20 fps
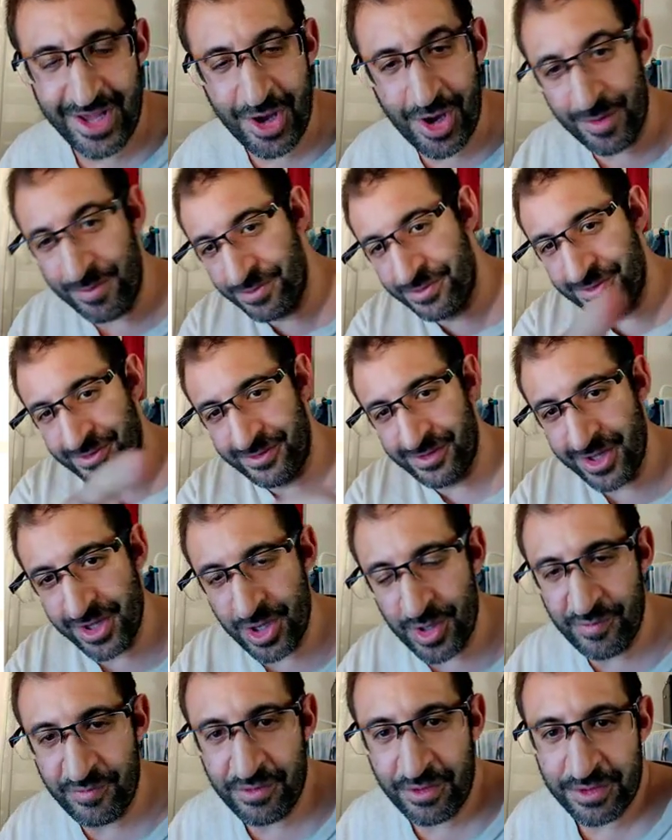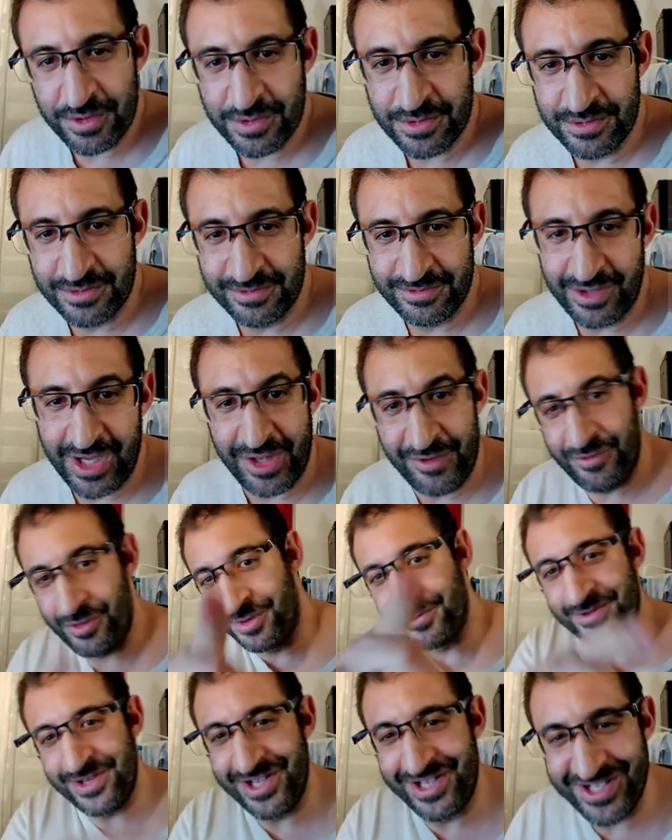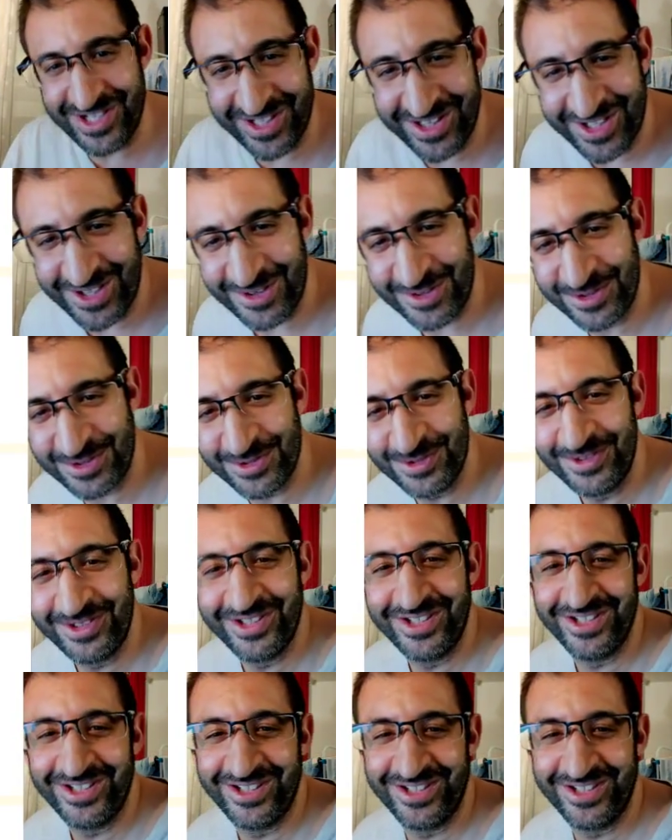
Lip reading: I hope for you and for me, inshallah, also.